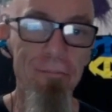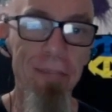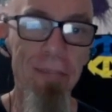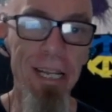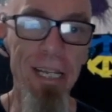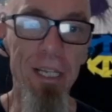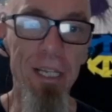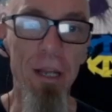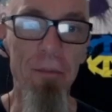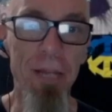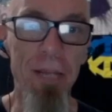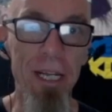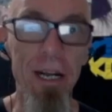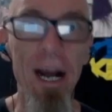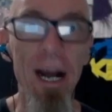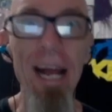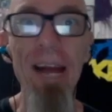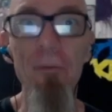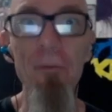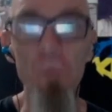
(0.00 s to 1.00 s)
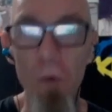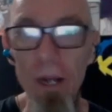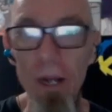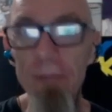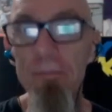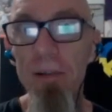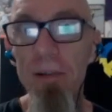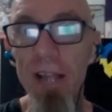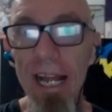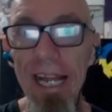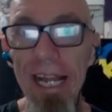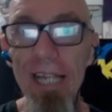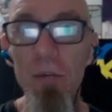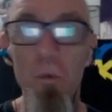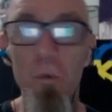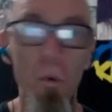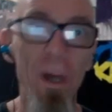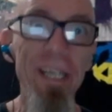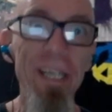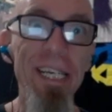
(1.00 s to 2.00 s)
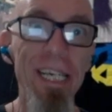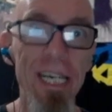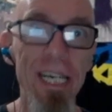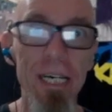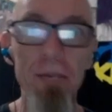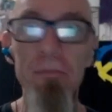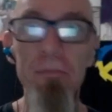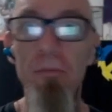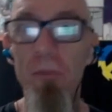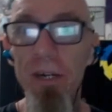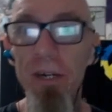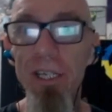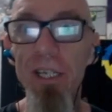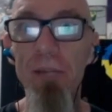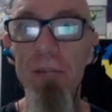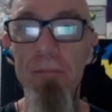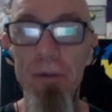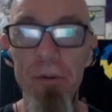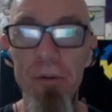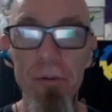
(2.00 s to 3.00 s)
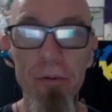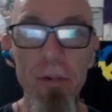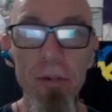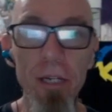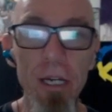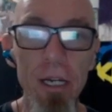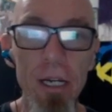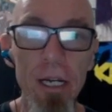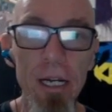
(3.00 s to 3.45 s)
these type of things. I have one plate, one cup, one spoon.